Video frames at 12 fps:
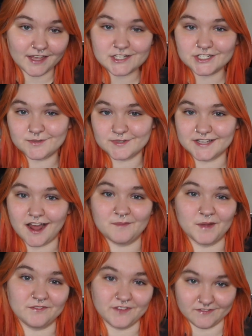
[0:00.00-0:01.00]
It just was not
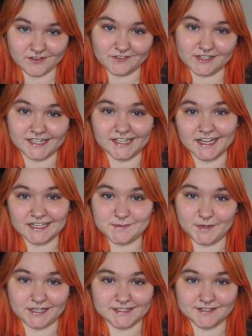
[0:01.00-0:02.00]
my favorite reading
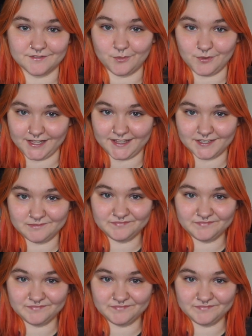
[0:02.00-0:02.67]
experience of the week.